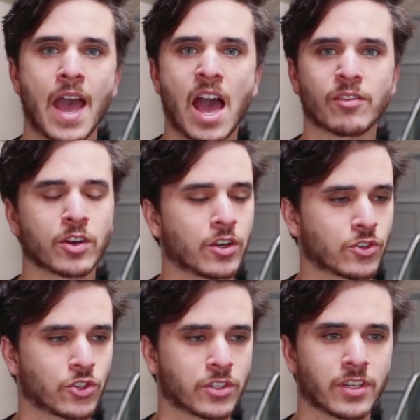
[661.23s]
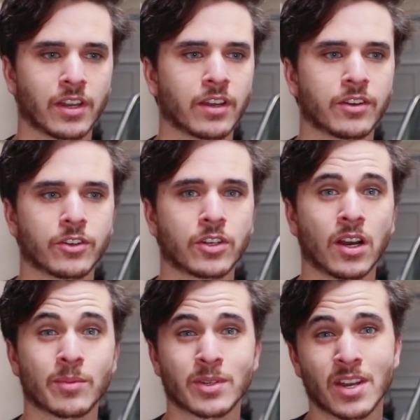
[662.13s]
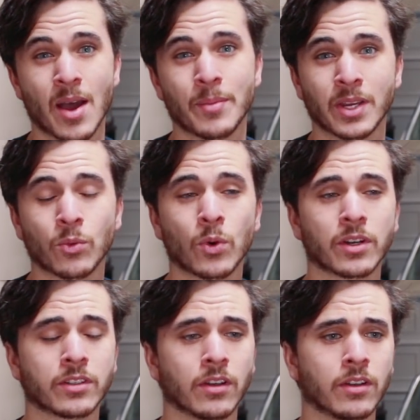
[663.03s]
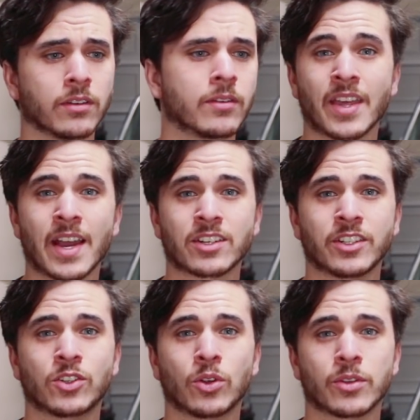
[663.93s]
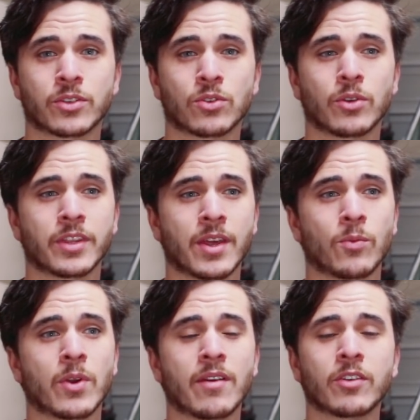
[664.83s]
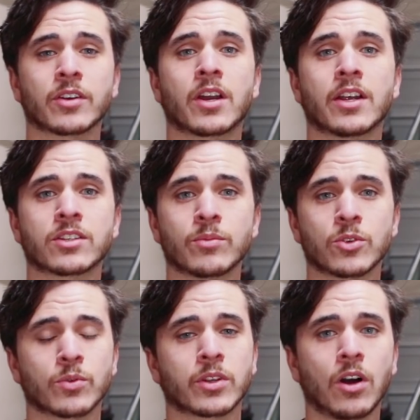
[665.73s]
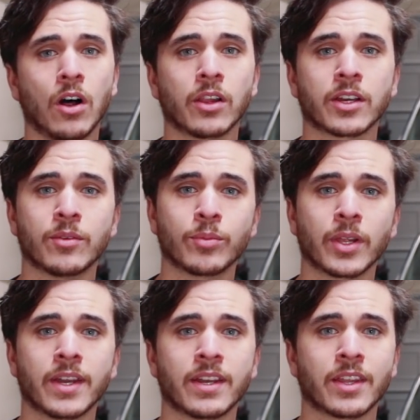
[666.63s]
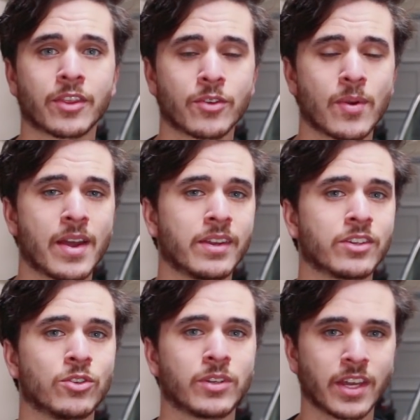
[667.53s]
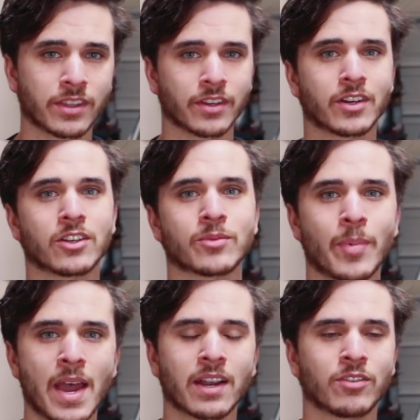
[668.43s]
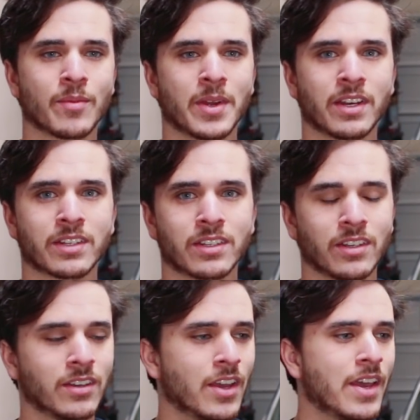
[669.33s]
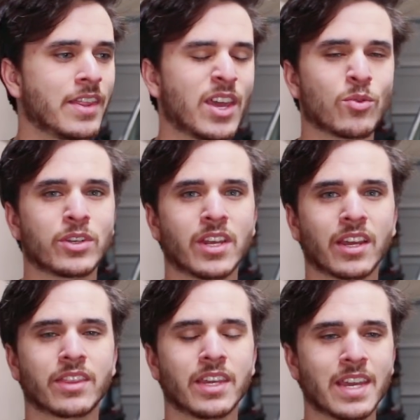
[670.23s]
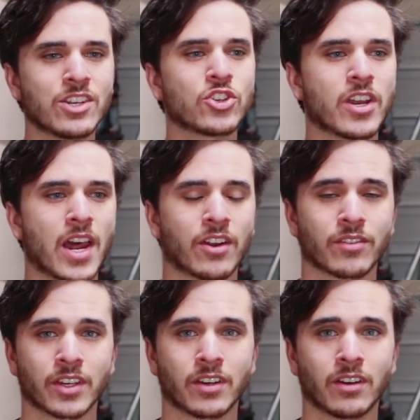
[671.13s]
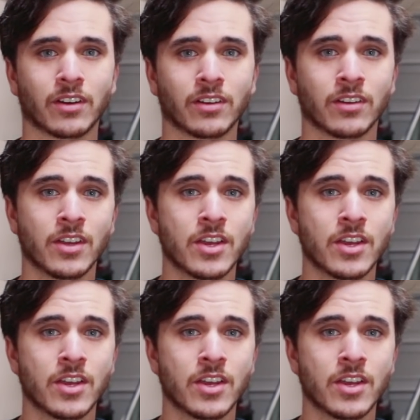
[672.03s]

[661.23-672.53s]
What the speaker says: have cars just sitting under tarps not being worked on. They actually told the story that whenever customers would call and complain and threaten to take their cars back from Hennessy, they would take the engine out of the car